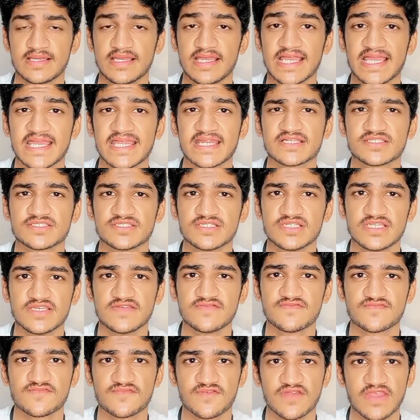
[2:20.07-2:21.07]
Ants
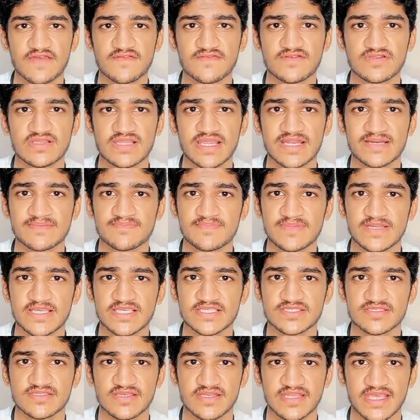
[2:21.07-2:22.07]
live, travel, and
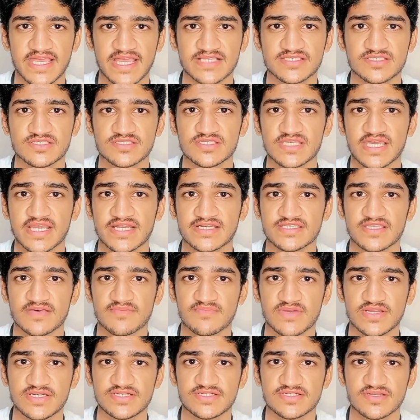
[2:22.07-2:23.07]
place their eggs inside the
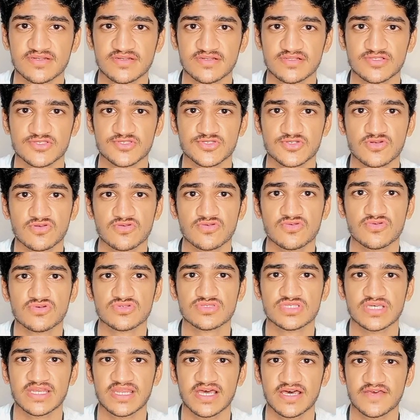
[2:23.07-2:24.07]
mud tunnels to grow
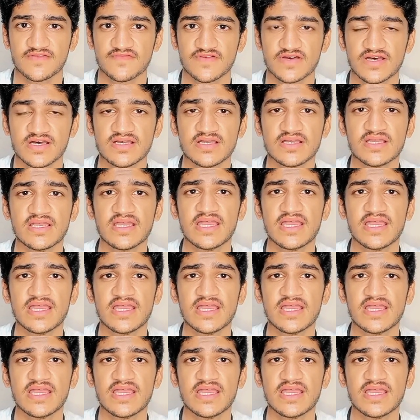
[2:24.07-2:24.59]
the larvae